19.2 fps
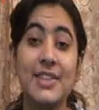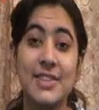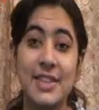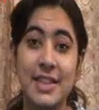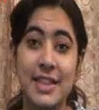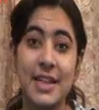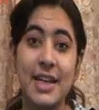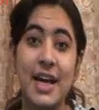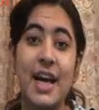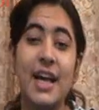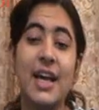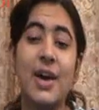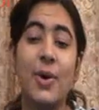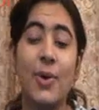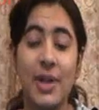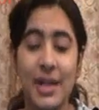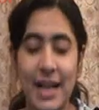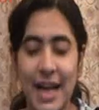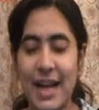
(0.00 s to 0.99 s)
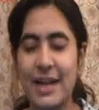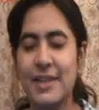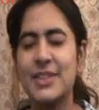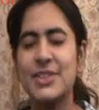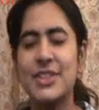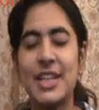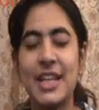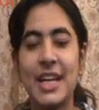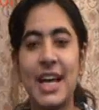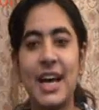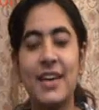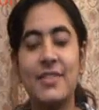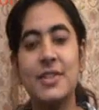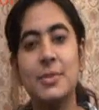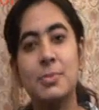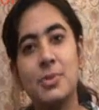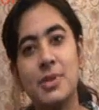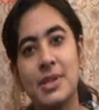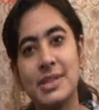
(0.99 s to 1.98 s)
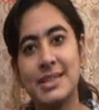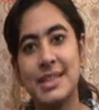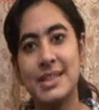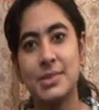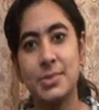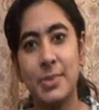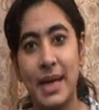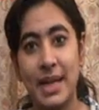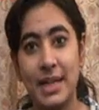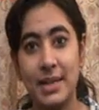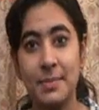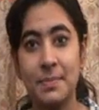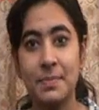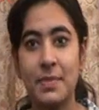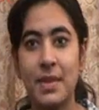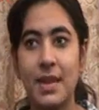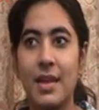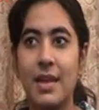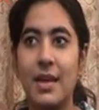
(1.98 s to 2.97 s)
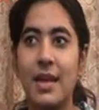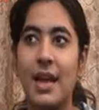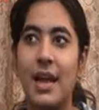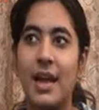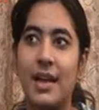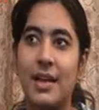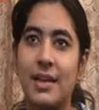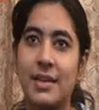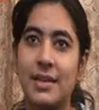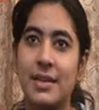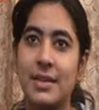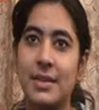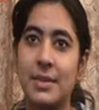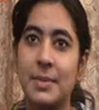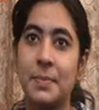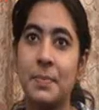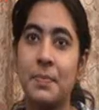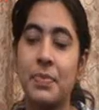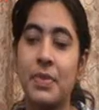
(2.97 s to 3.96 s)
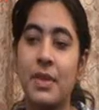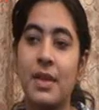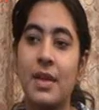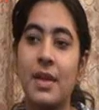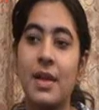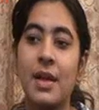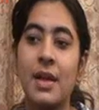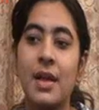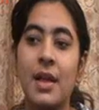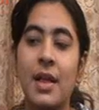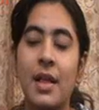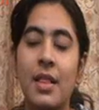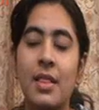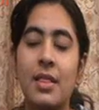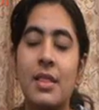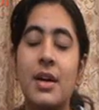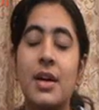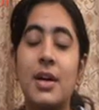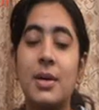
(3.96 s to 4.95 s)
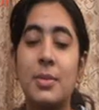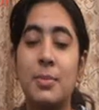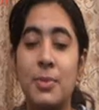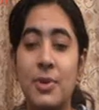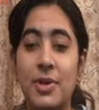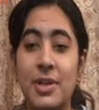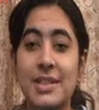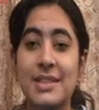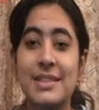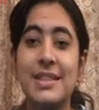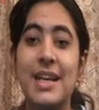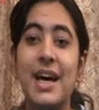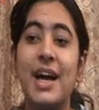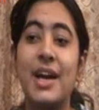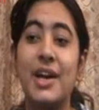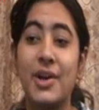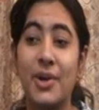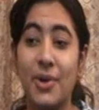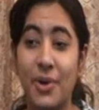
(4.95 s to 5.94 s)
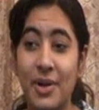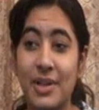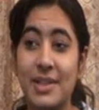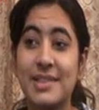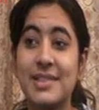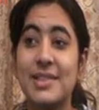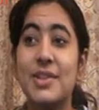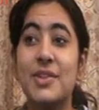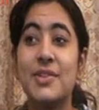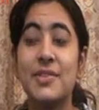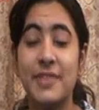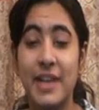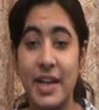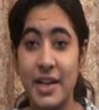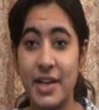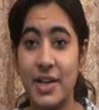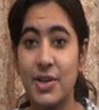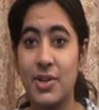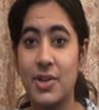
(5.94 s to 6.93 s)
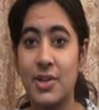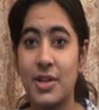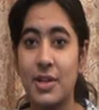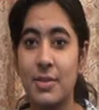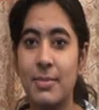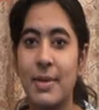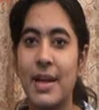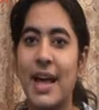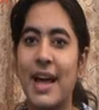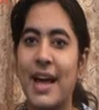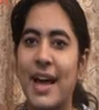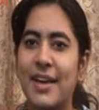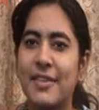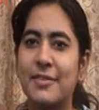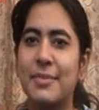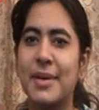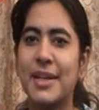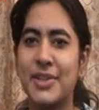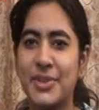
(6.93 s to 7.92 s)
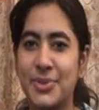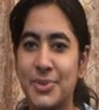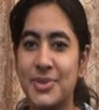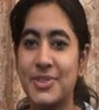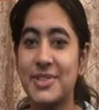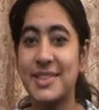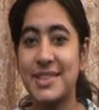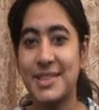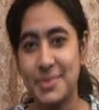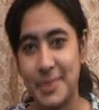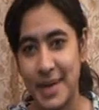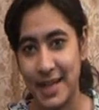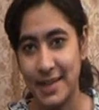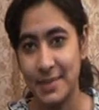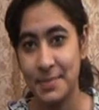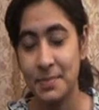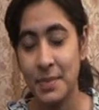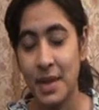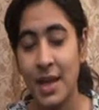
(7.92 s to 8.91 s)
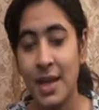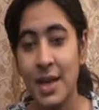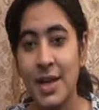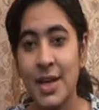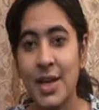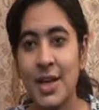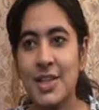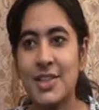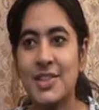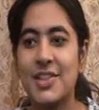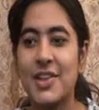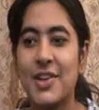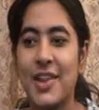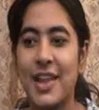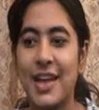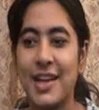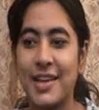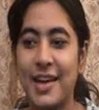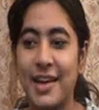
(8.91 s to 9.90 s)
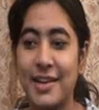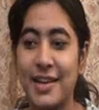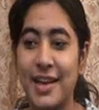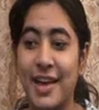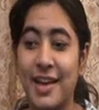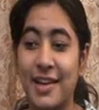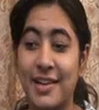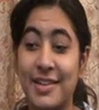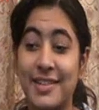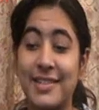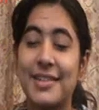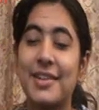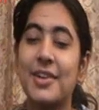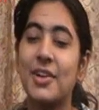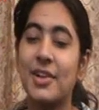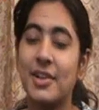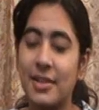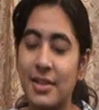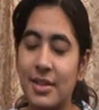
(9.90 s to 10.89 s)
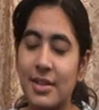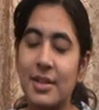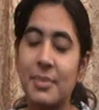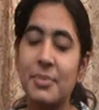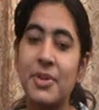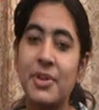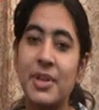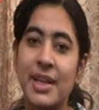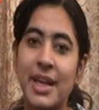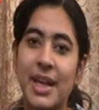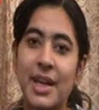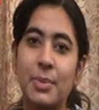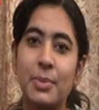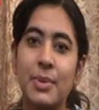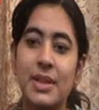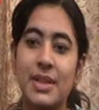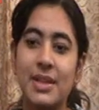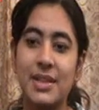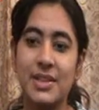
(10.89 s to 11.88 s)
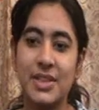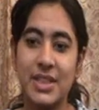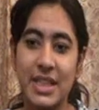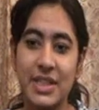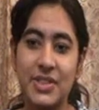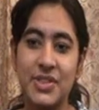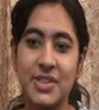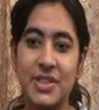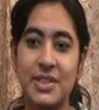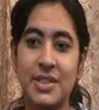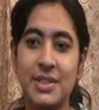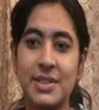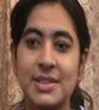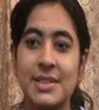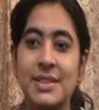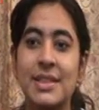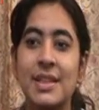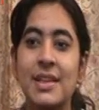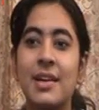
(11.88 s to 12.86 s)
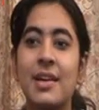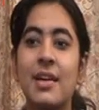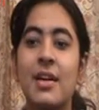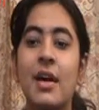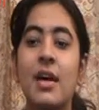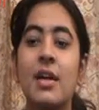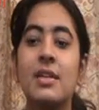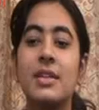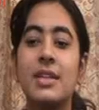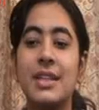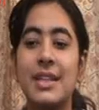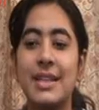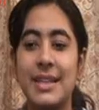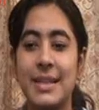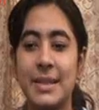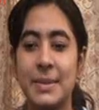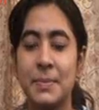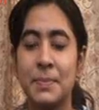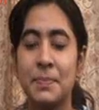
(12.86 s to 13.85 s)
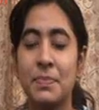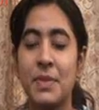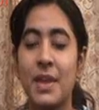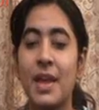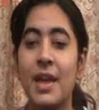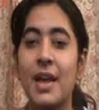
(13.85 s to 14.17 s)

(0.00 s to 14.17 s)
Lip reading: actually have the books as well, and the books are also very good, but I have my tuitions as well, so that I can communicate with the teachers. The